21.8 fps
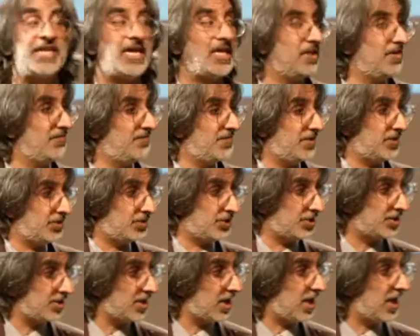
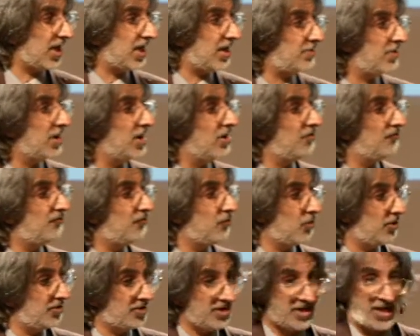television time
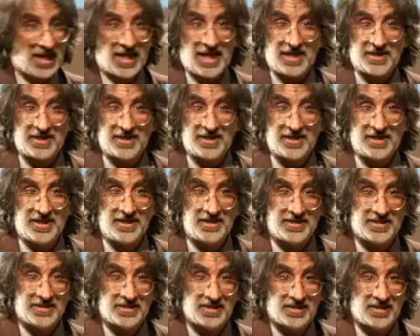for the
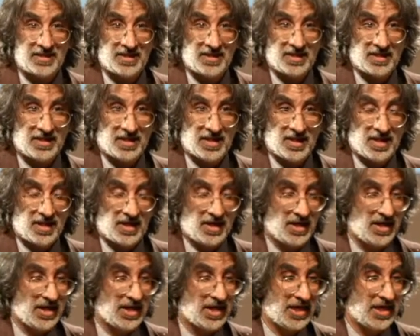candidates.
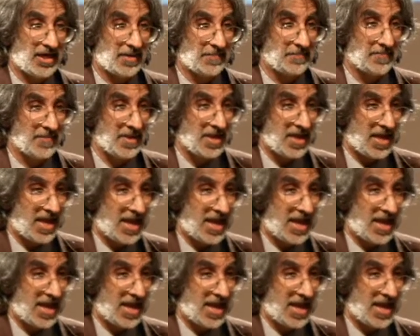Um,